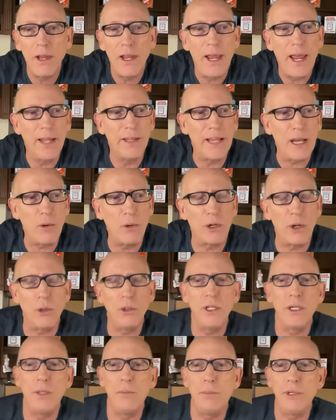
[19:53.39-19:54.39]
And that would
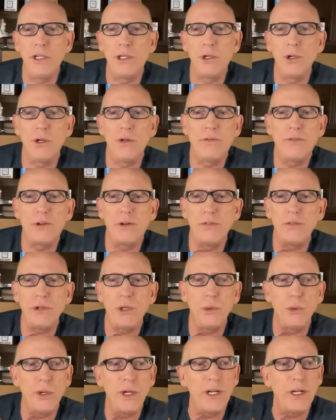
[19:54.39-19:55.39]
only be good for a
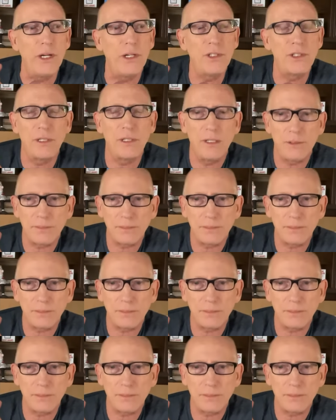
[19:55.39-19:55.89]
few weeks,